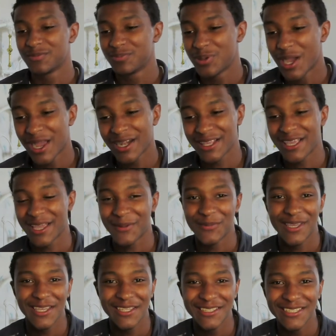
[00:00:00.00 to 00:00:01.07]
Pontiac
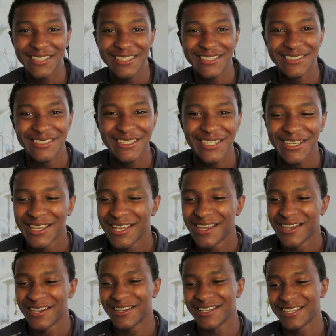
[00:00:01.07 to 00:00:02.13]
Made DDG
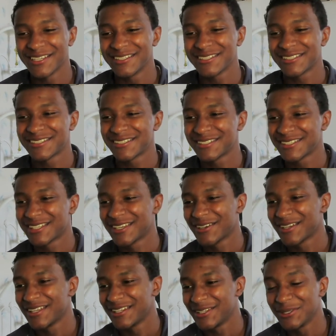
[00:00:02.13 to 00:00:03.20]
against
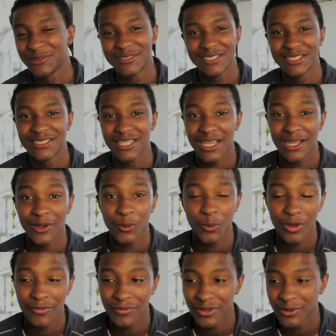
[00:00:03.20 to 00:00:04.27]
Lil Tjay in a
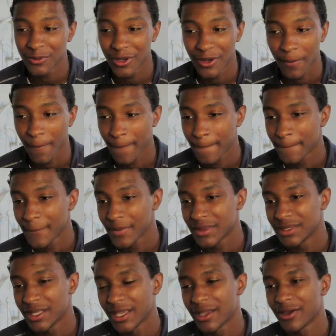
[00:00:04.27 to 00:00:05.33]
1v1.
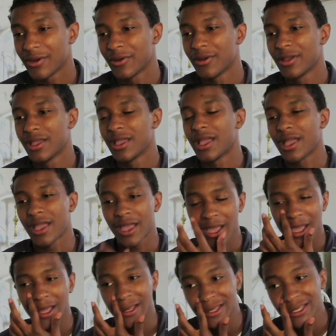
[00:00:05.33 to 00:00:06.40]
Now,
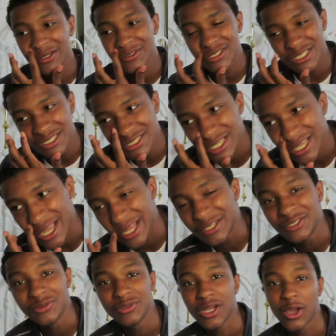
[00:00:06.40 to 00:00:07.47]
Lil Tjay, I
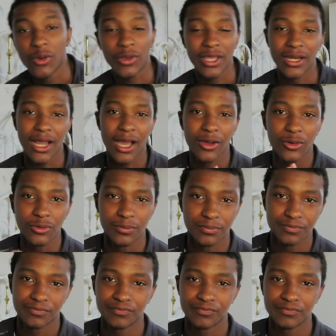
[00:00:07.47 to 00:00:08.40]
do know, cannot hoop.